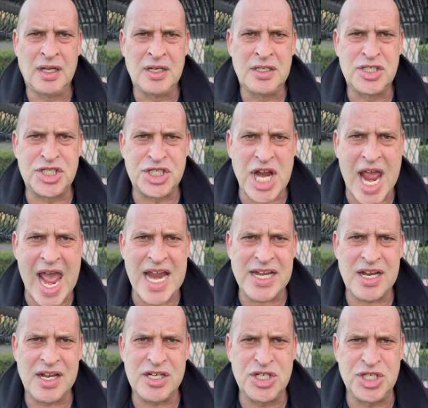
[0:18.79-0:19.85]

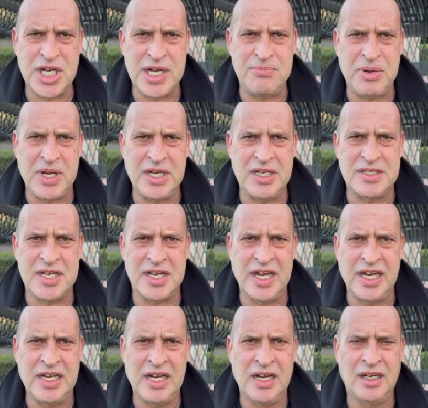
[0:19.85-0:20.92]

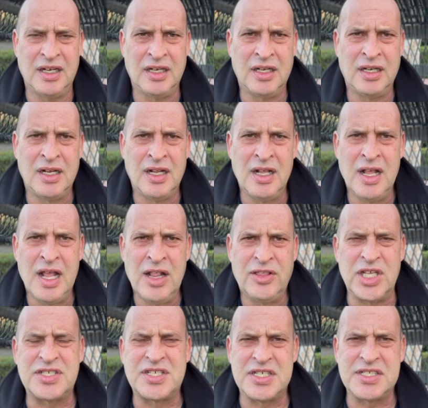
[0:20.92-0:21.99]
ChatGPT.
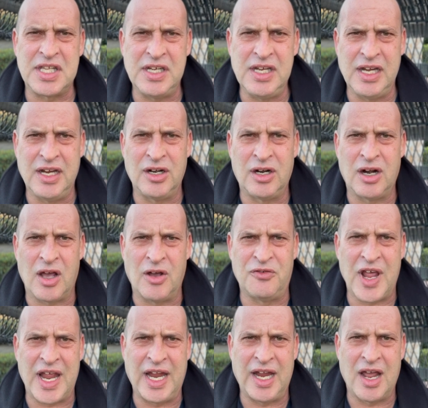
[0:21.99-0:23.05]
This is the year of
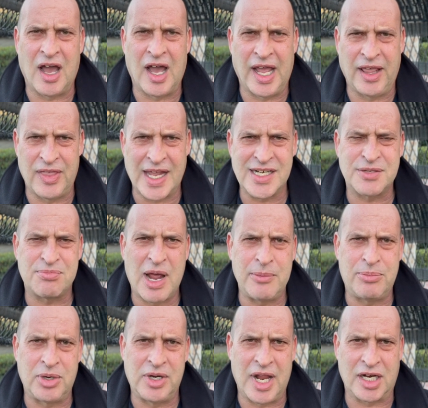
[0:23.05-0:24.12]
AI. That's my
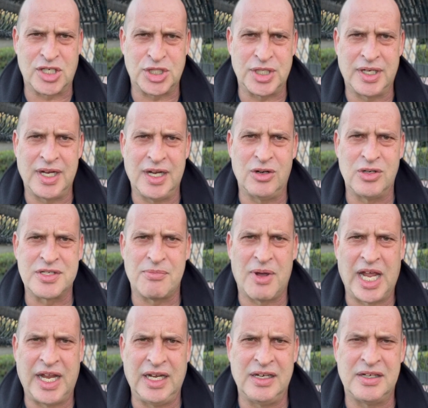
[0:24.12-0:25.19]
prediction. Here's
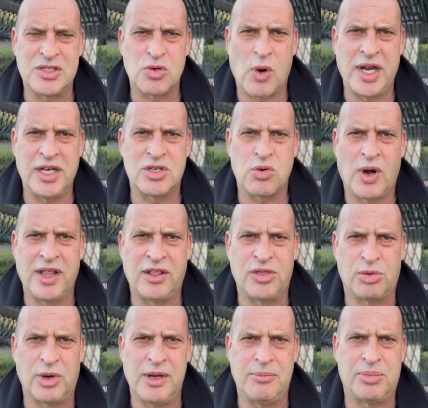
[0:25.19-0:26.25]
my
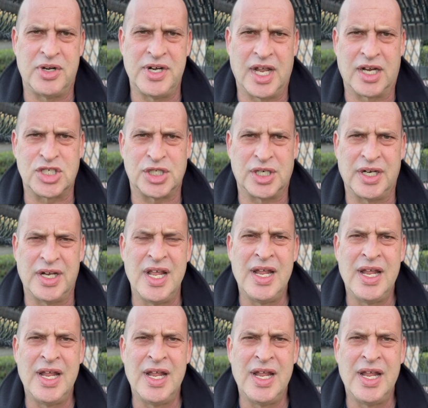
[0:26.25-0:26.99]
2023 prediction.